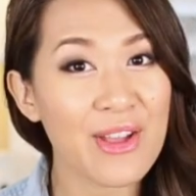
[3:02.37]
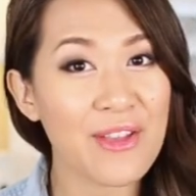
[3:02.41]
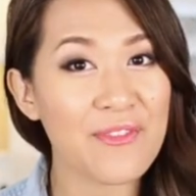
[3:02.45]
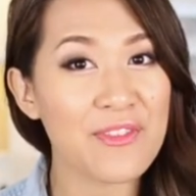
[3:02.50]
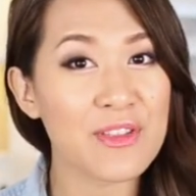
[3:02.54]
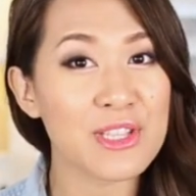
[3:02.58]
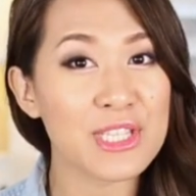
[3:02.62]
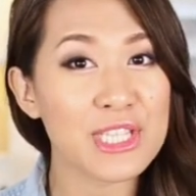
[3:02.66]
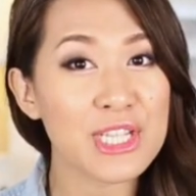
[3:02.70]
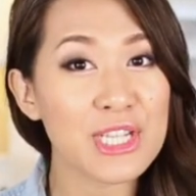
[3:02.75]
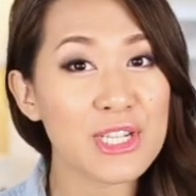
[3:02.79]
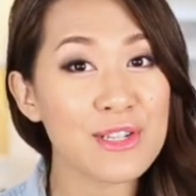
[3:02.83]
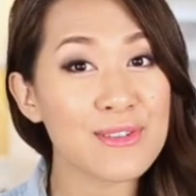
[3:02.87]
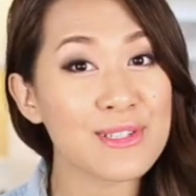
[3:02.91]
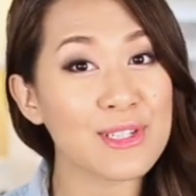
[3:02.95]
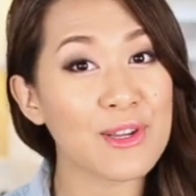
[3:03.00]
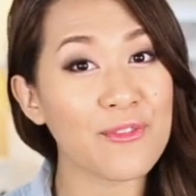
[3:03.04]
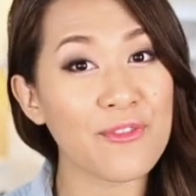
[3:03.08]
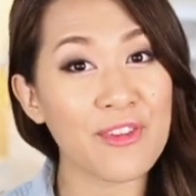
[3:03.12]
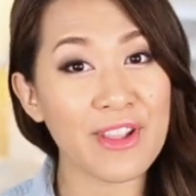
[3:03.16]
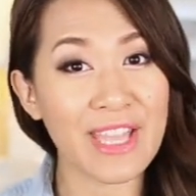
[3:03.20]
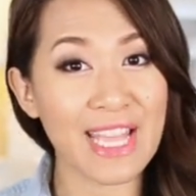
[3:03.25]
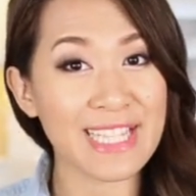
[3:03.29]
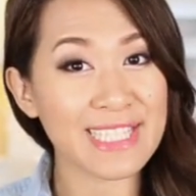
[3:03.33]
If you do,
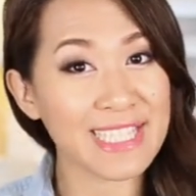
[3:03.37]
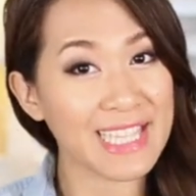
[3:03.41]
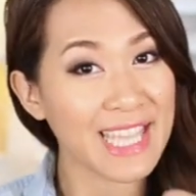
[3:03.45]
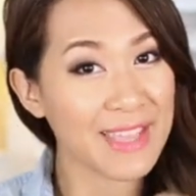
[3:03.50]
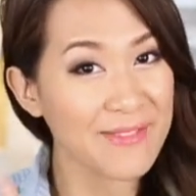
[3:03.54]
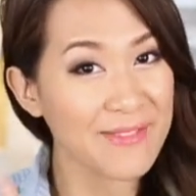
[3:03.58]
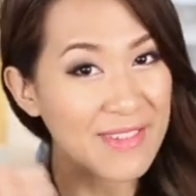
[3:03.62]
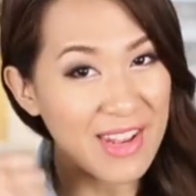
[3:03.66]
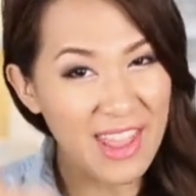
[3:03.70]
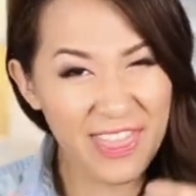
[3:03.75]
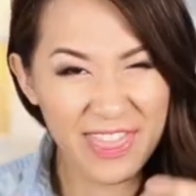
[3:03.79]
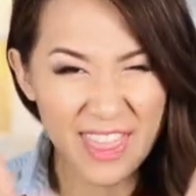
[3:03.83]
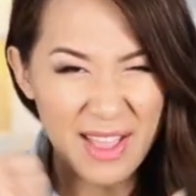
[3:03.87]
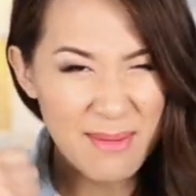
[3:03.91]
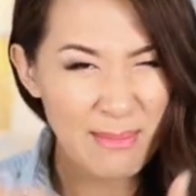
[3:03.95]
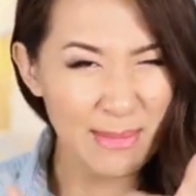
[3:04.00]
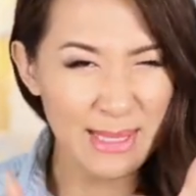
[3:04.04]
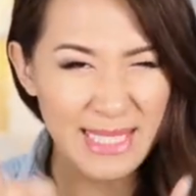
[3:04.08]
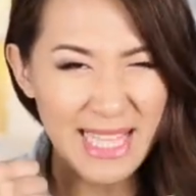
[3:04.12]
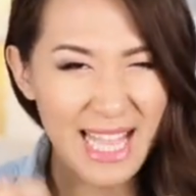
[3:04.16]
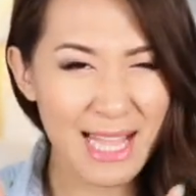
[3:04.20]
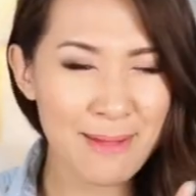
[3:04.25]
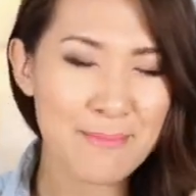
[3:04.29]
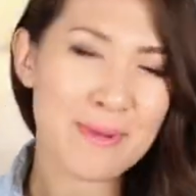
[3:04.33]
don't forget to give it a
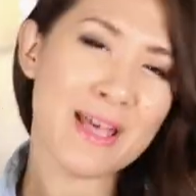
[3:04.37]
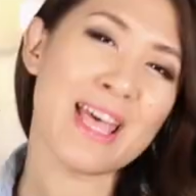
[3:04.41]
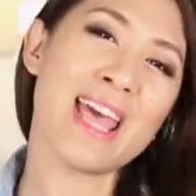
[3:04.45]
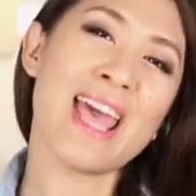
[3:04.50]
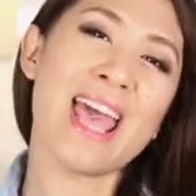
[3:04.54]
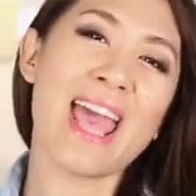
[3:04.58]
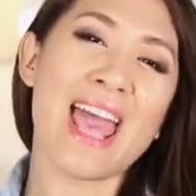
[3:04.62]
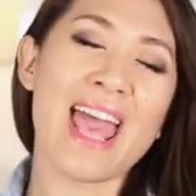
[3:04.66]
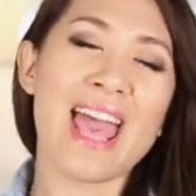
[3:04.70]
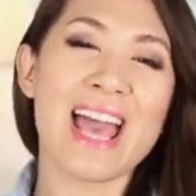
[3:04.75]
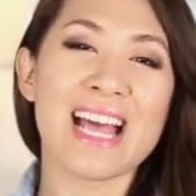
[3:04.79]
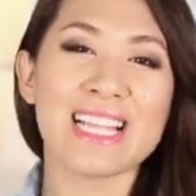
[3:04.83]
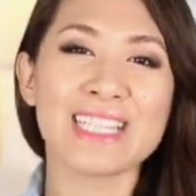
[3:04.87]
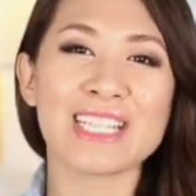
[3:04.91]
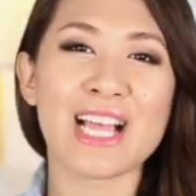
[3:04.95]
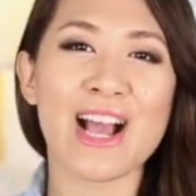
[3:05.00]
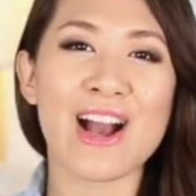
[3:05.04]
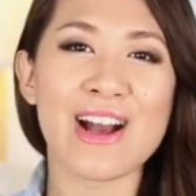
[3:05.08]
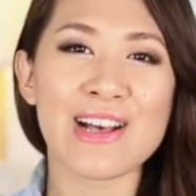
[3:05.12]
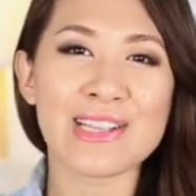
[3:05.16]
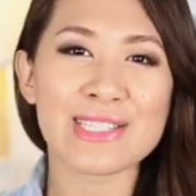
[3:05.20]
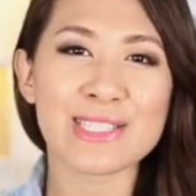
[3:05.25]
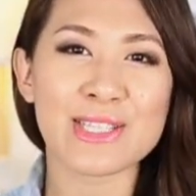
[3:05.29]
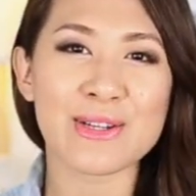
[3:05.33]
thumbs up. And
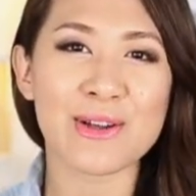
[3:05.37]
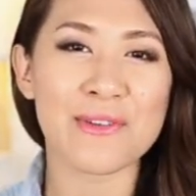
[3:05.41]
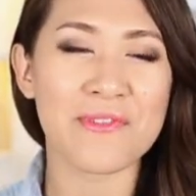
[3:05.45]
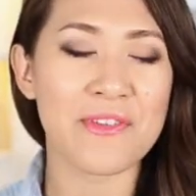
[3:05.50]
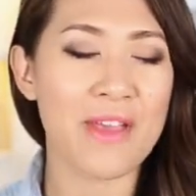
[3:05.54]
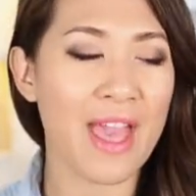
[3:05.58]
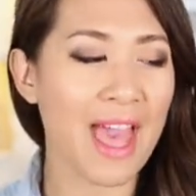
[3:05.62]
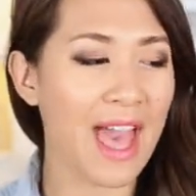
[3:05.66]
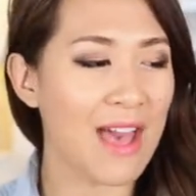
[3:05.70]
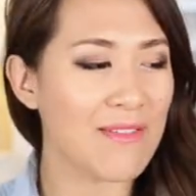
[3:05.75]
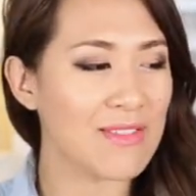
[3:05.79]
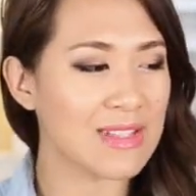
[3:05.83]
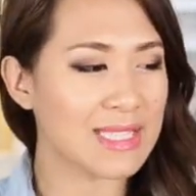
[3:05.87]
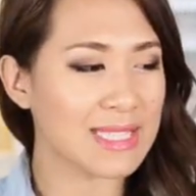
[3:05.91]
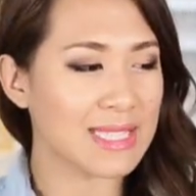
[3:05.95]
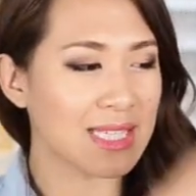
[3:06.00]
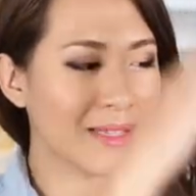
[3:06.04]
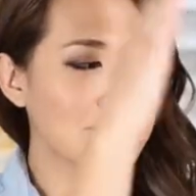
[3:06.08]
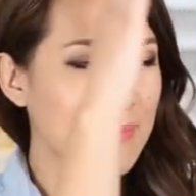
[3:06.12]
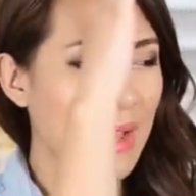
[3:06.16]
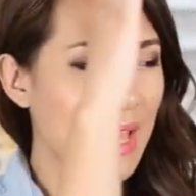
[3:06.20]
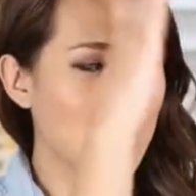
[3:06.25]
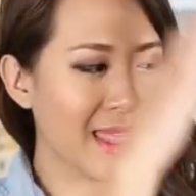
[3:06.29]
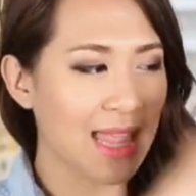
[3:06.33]
also, if you haven't
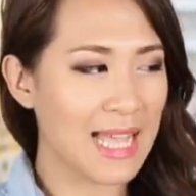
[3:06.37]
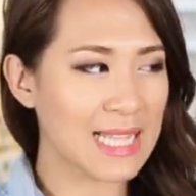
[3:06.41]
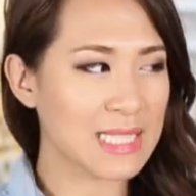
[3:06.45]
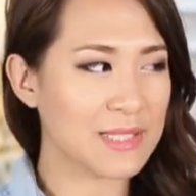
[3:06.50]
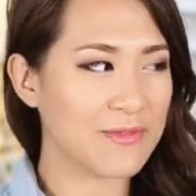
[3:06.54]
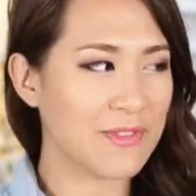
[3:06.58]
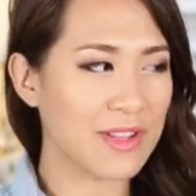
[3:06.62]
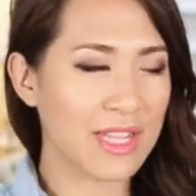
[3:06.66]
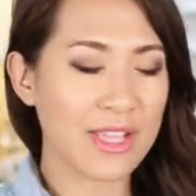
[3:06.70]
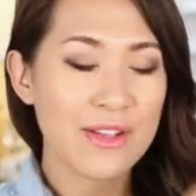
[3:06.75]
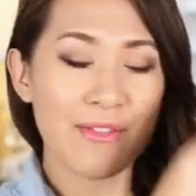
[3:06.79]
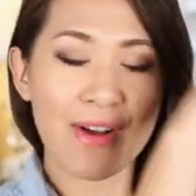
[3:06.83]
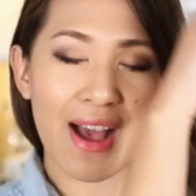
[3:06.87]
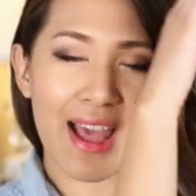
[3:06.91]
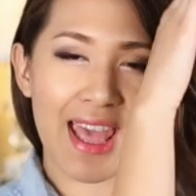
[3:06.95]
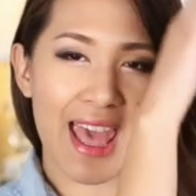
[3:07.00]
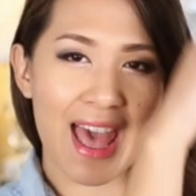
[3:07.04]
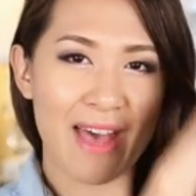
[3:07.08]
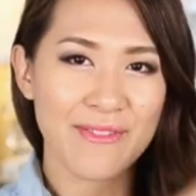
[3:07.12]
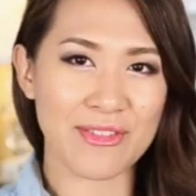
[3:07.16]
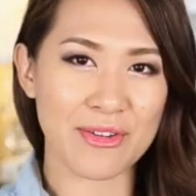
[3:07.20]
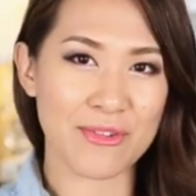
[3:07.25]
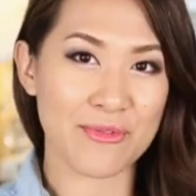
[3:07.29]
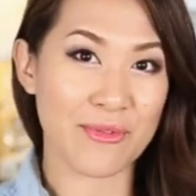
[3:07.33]
seen my last video, I
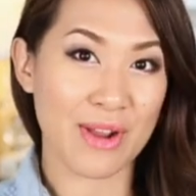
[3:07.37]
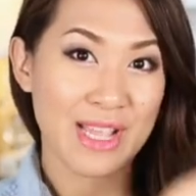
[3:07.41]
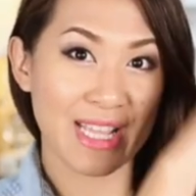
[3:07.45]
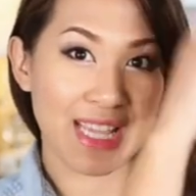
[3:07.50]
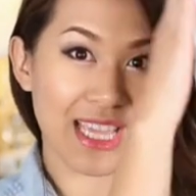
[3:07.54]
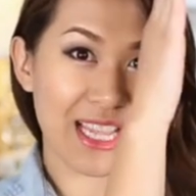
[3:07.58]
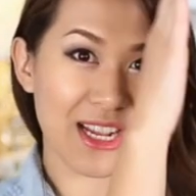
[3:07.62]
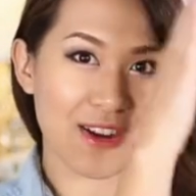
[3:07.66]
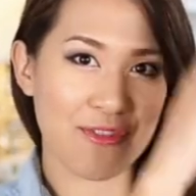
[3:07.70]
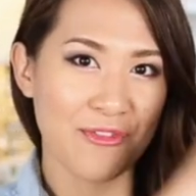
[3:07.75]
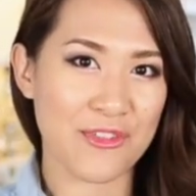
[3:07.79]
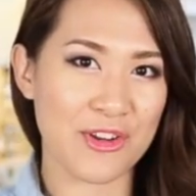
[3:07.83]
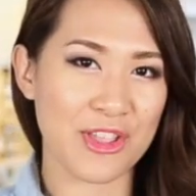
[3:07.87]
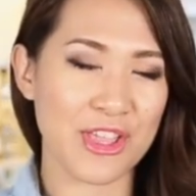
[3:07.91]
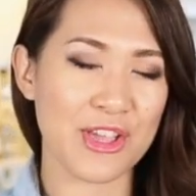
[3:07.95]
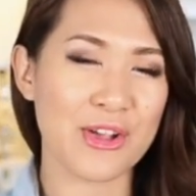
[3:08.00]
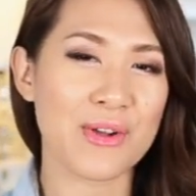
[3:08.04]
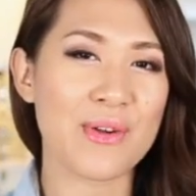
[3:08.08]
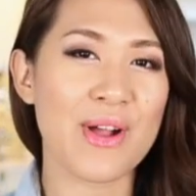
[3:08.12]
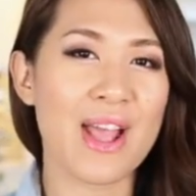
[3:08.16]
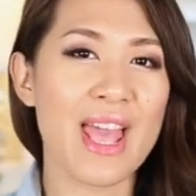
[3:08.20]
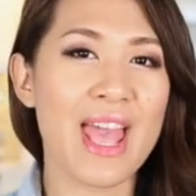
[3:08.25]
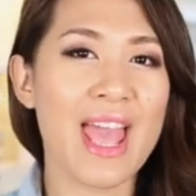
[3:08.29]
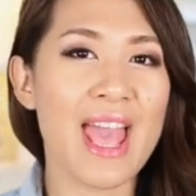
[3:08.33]
have it right here for
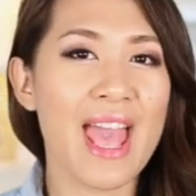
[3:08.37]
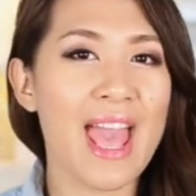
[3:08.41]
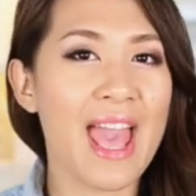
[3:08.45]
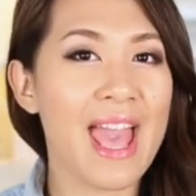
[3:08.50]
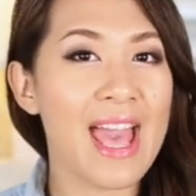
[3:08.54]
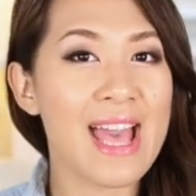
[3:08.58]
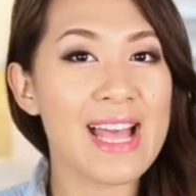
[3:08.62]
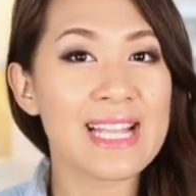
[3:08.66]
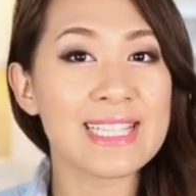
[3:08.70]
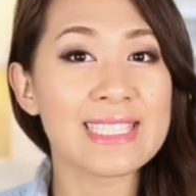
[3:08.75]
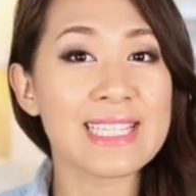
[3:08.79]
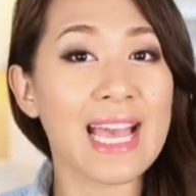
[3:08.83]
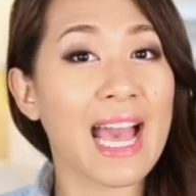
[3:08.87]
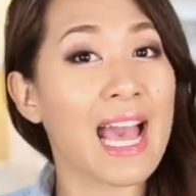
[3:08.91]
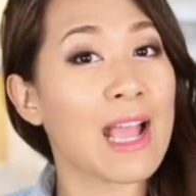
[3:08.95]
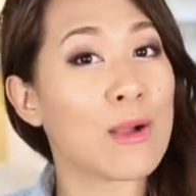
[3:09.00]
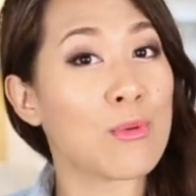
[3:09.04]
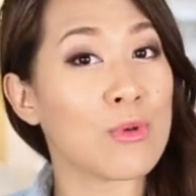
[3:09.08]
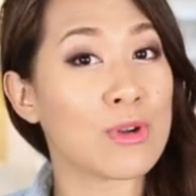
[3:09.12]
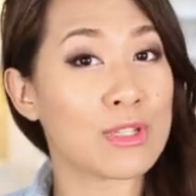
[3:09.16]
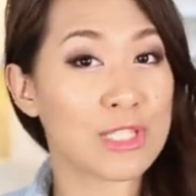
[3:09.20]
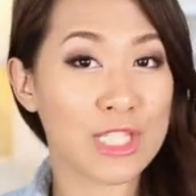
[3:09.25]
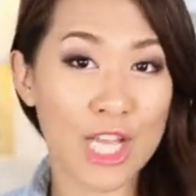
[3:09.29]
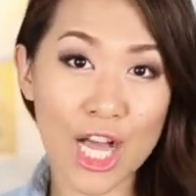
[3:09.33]
you. And I
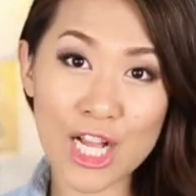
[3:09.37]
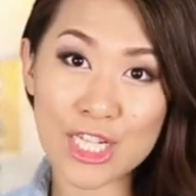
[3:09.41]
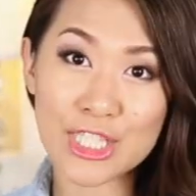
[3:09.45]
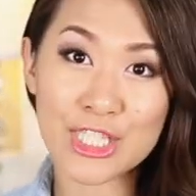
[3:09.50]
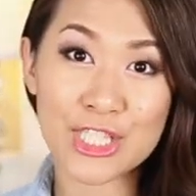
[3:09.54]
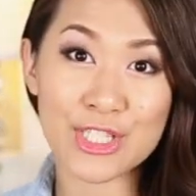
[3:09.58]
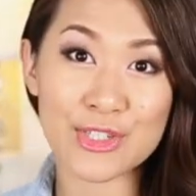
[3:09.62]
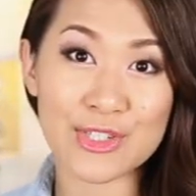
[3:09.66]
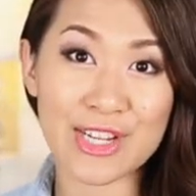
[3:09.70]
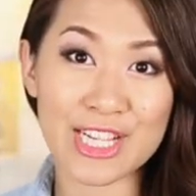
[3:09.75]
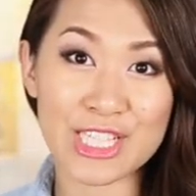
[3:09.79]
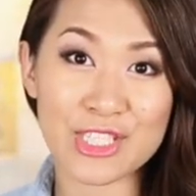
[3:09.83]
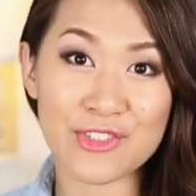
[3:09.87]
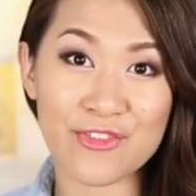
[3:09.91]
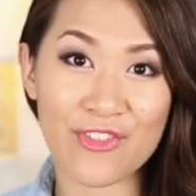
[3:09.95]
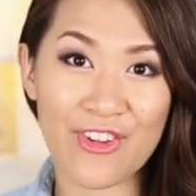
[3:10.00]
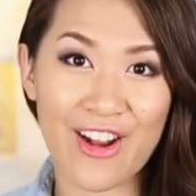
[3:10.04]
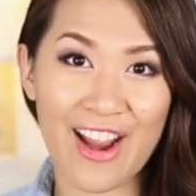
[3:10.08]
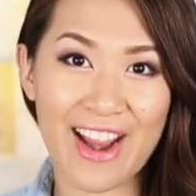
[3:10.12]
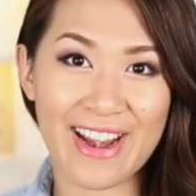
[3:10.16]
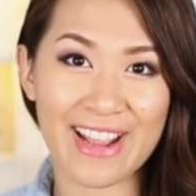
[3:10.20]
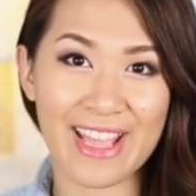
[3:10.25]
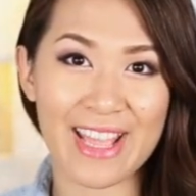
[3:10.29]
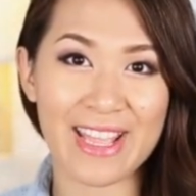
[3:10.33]
will talk to you next
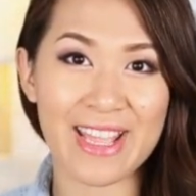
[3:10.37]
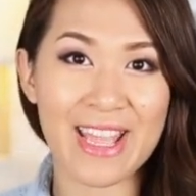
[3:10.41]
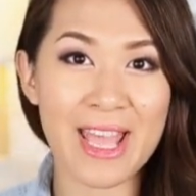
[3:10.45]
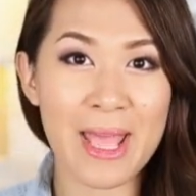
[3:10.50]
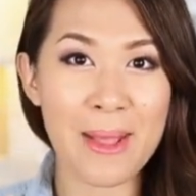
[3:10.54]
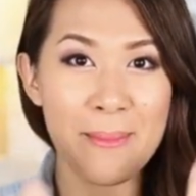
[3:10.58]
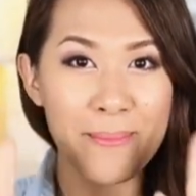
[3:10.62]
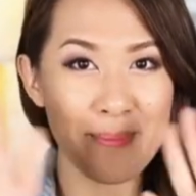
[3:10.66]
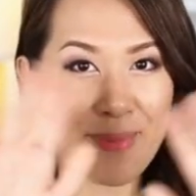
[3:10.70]
Friday.